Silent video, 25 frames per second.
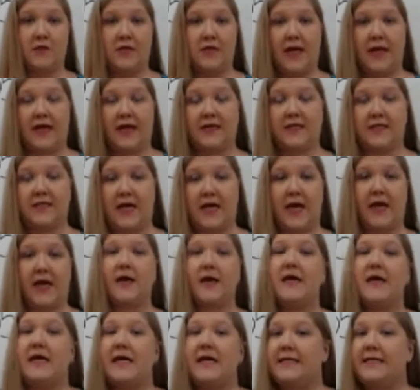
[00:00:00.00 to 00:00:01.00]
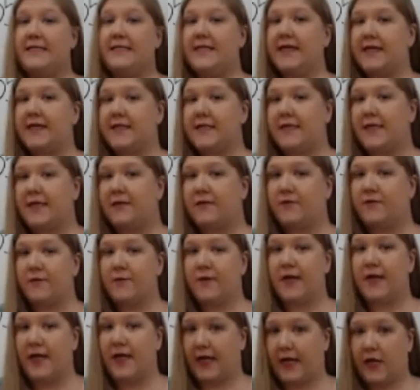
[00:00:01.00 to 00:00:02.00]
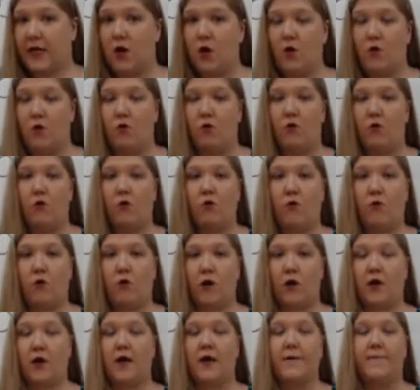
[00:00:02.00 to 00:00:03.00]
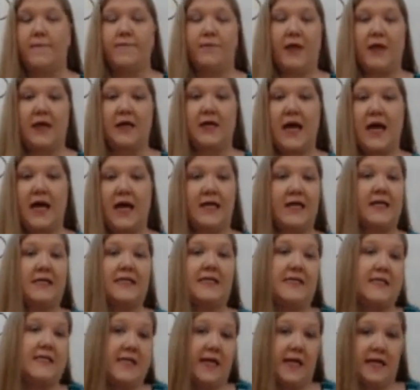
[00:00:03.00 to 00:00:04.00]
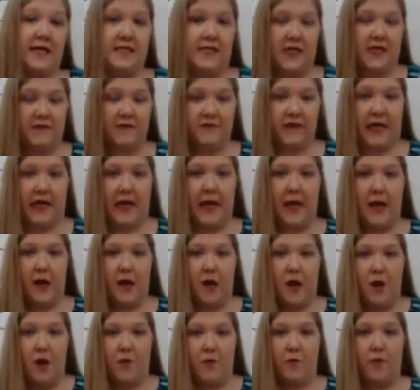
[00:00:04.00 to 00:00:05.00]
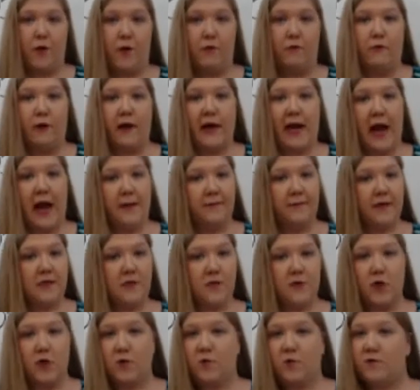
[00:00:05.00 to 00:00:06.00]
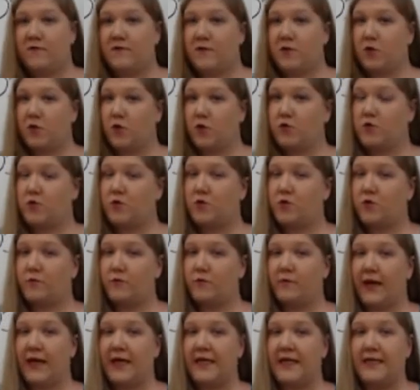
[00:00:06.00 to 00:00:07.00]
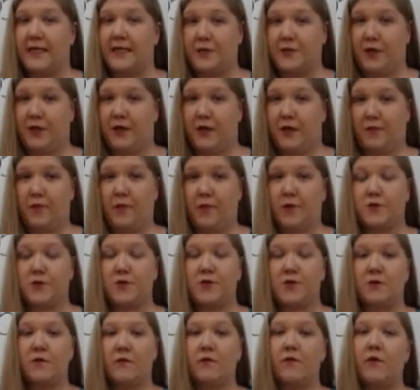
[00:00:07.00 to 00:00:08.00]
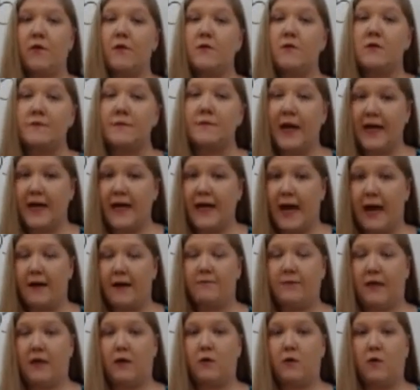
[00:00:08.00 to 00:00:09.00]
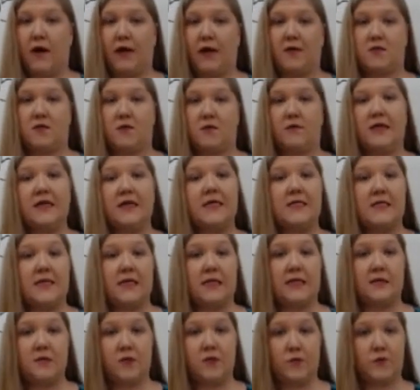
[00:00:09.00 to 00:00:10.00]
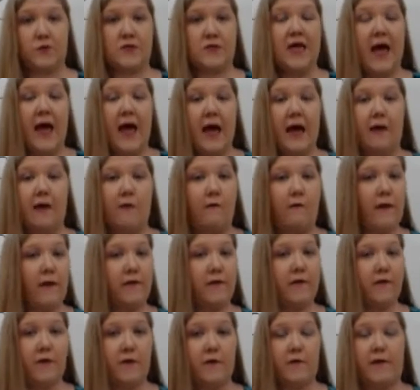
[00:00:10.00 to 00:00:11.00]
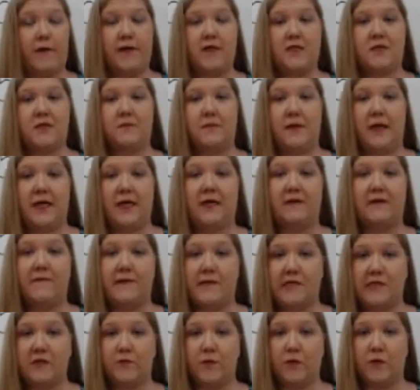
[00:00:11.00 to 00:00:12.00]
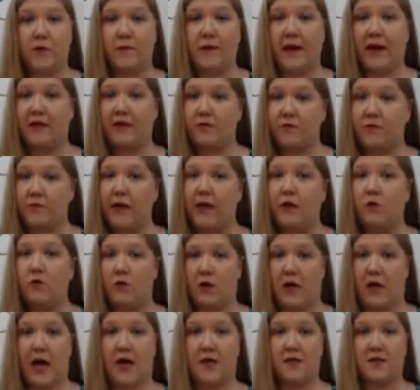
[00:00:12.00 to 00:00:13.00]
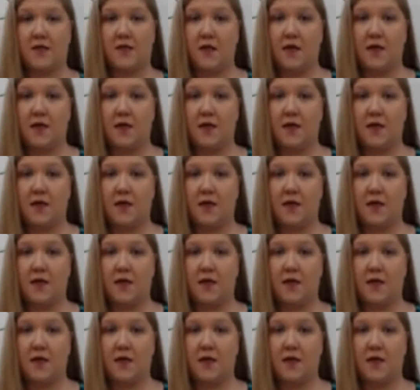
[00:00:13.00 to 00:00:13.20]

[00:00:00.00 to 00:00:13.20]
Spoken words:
like say 63 or 96 even. But what happens when you move into those 3-digit numbers? Those might not be quite so easy to tell whether they're going to be divisible by 3 or not.